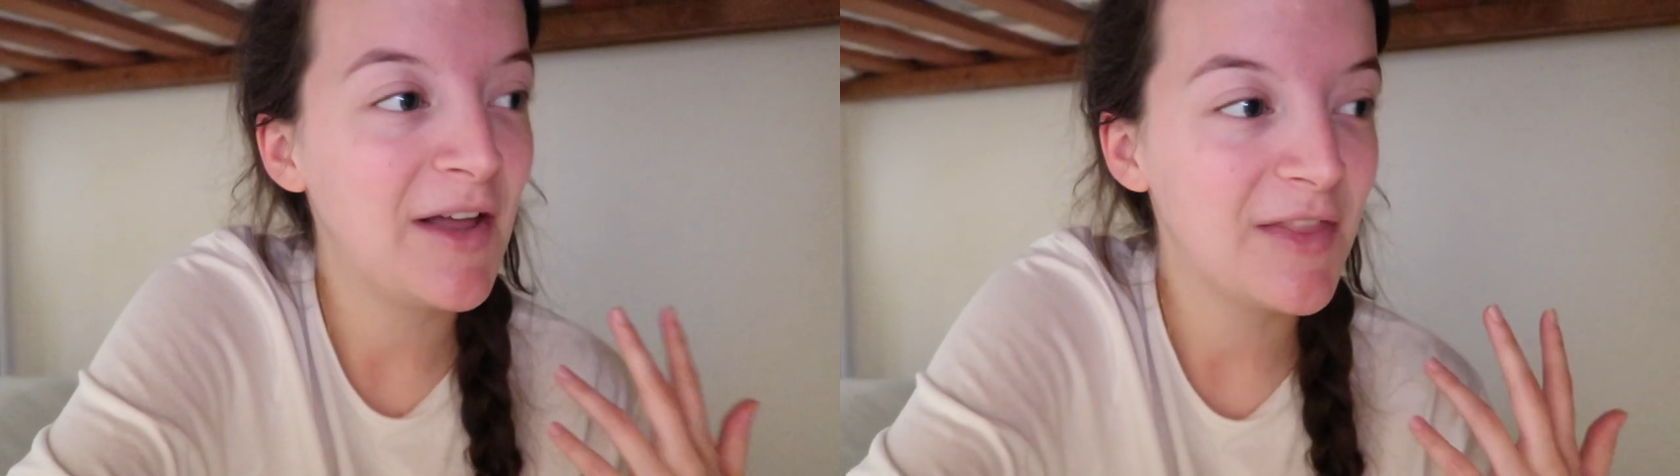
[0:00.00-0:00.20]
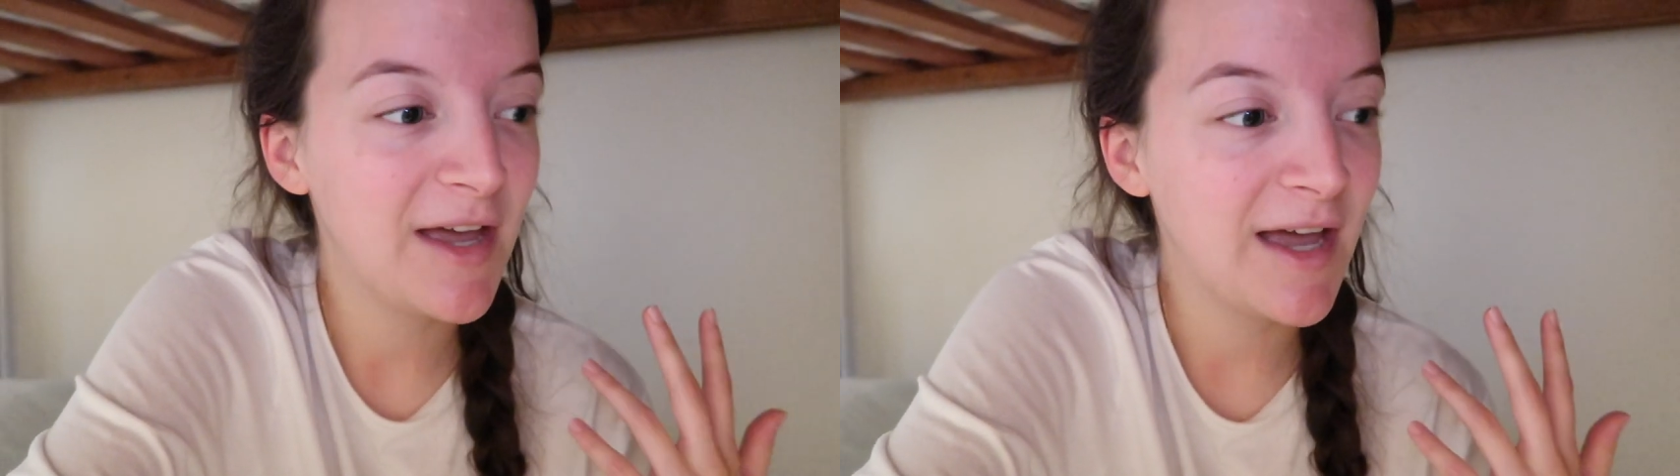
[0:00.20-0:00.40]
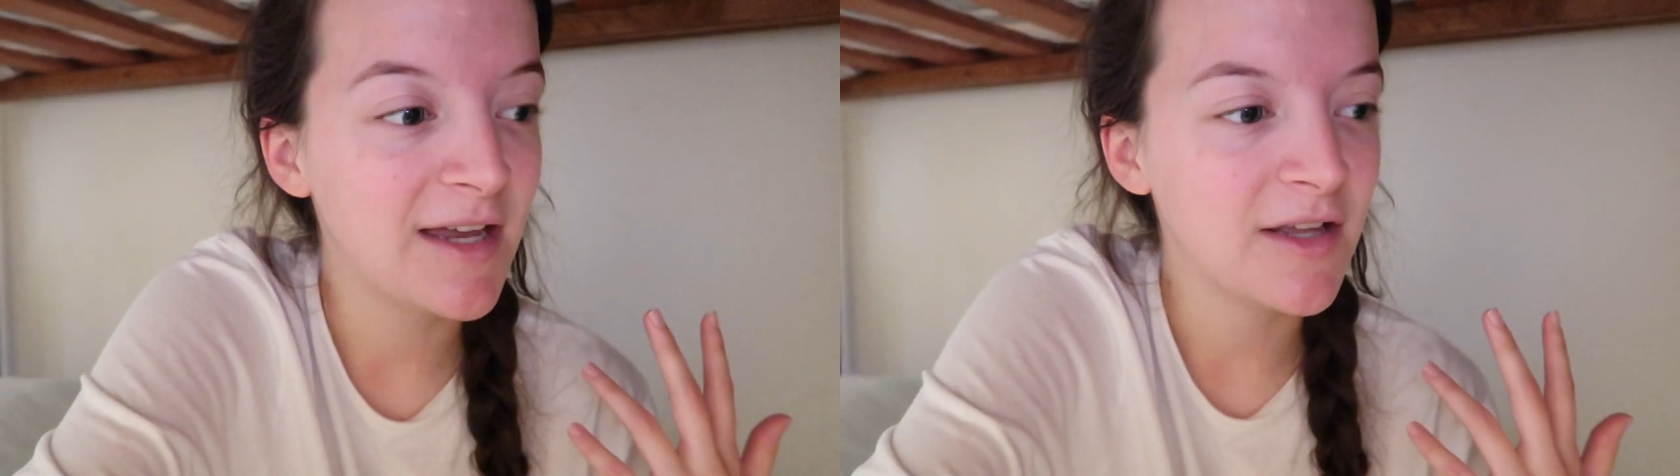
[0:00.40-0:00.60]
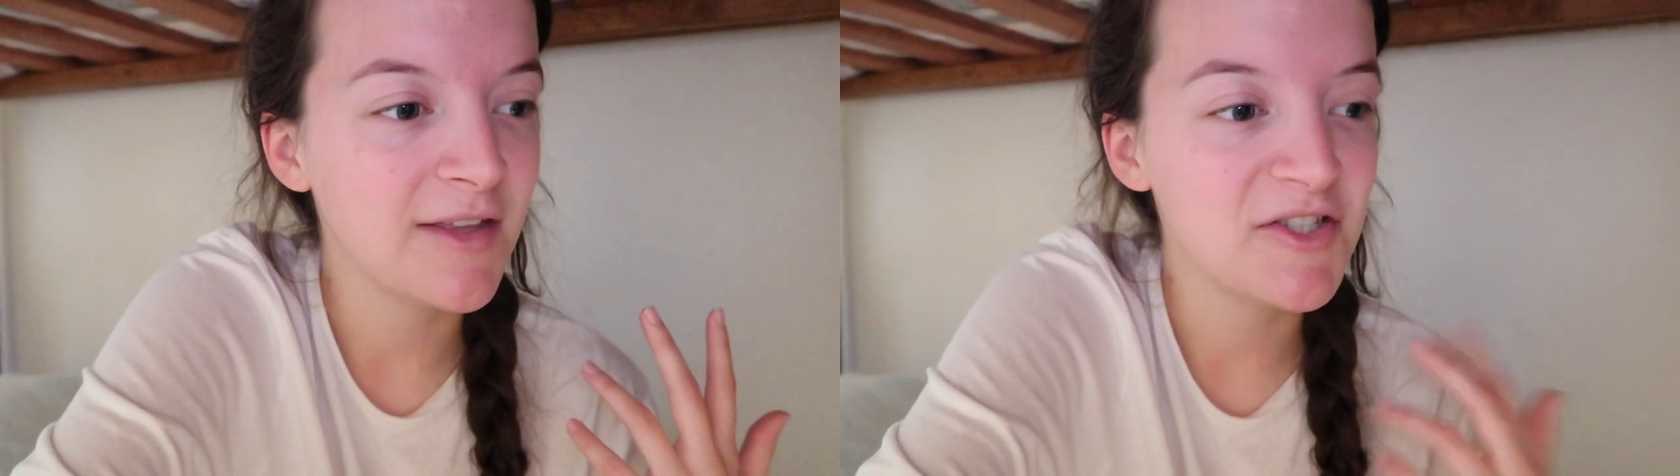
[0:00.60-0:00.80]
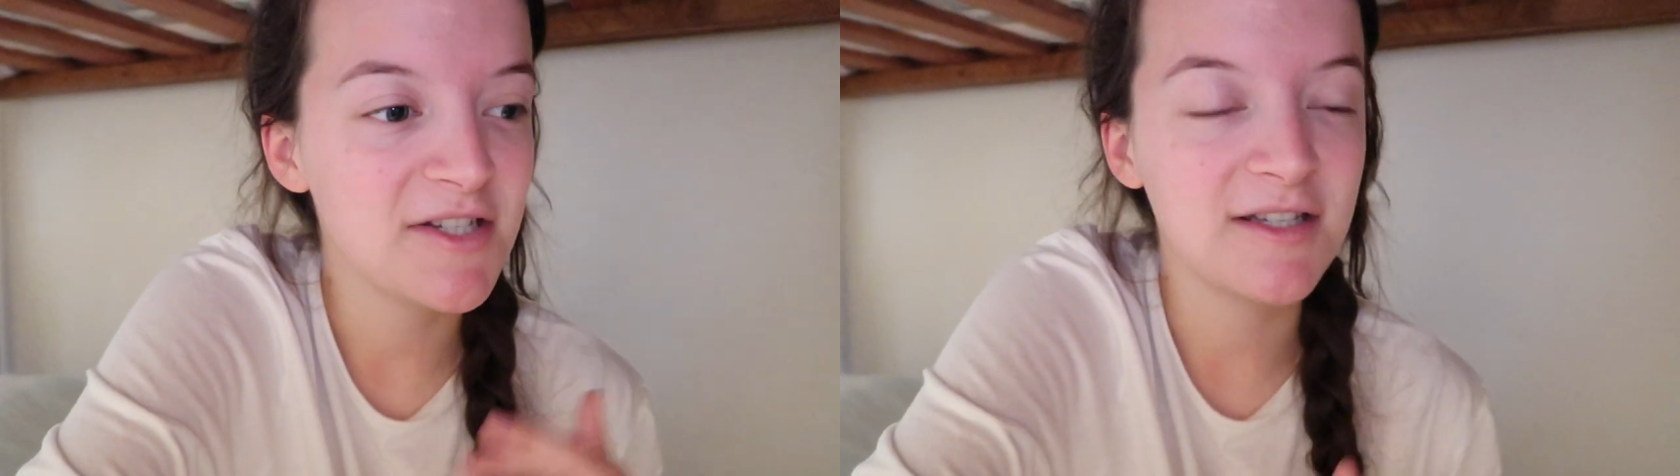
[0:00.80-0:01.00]
and then I
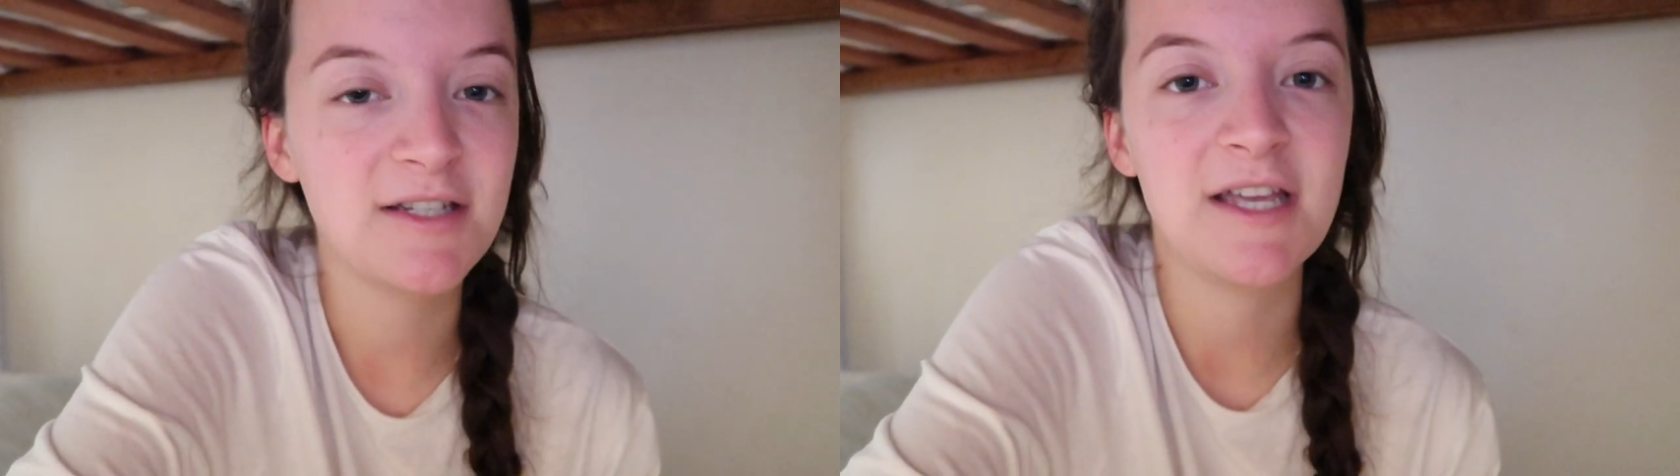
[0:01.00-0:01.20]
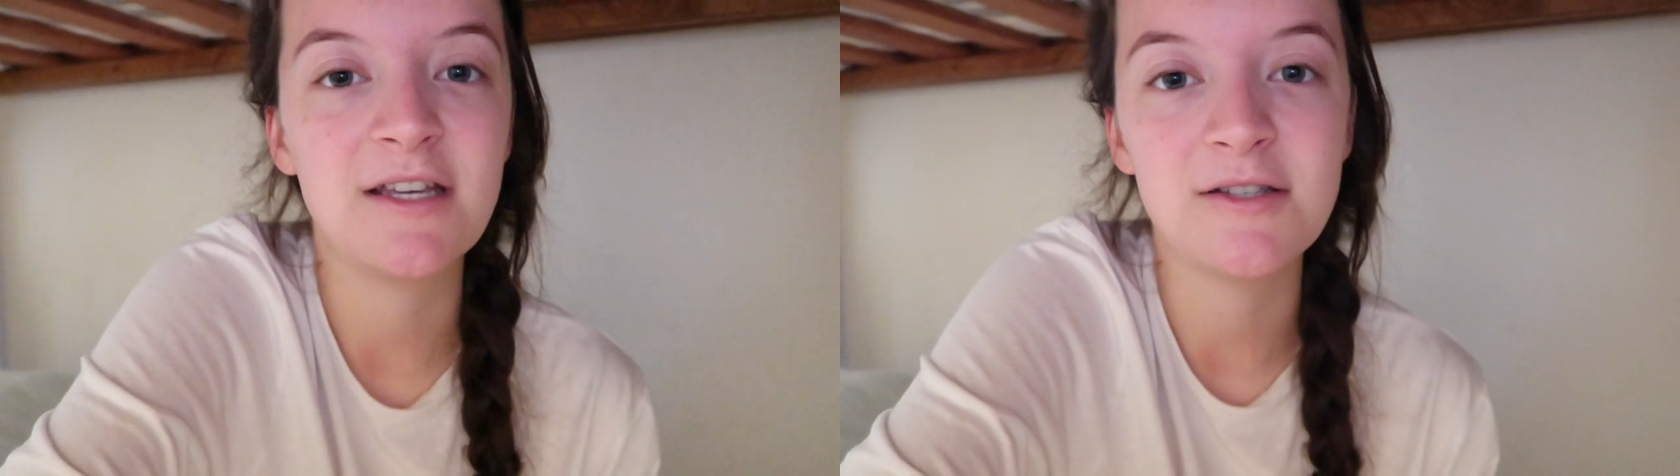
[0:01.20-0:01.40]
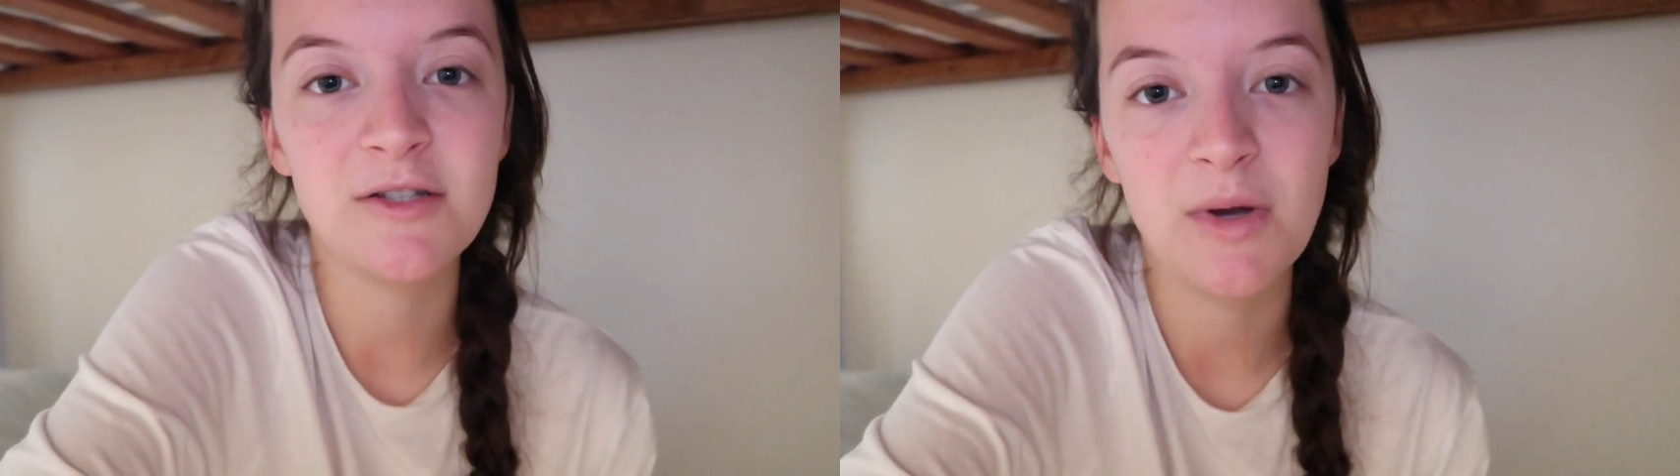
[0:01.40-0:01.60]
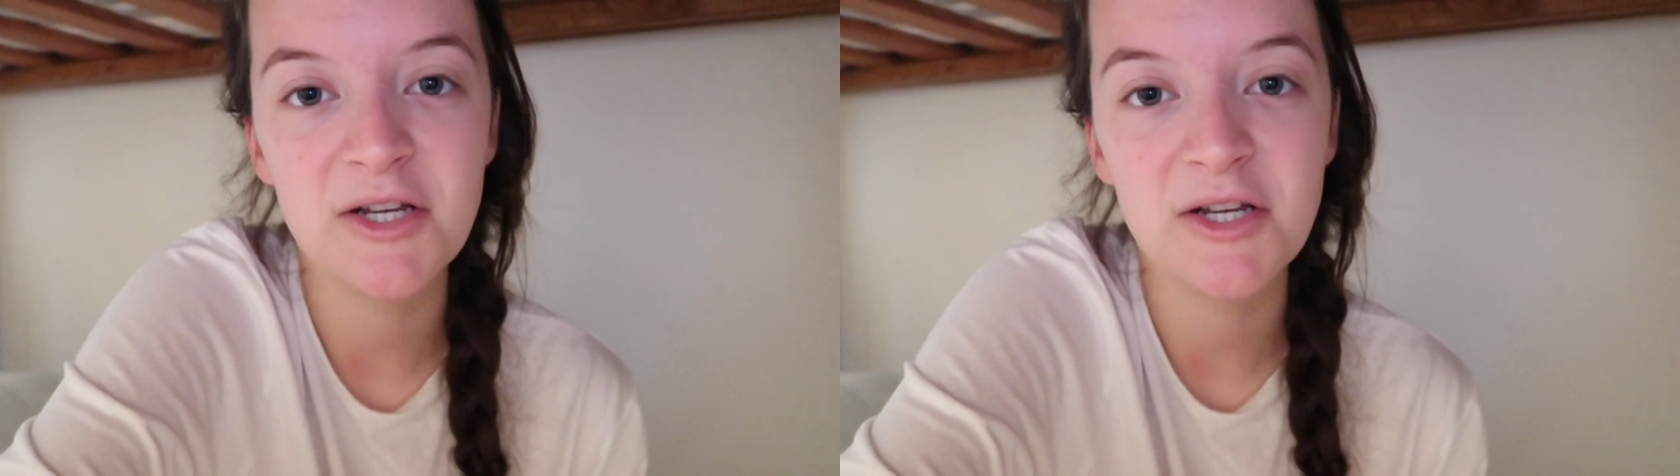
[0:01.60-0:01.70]
think she's gonna take us to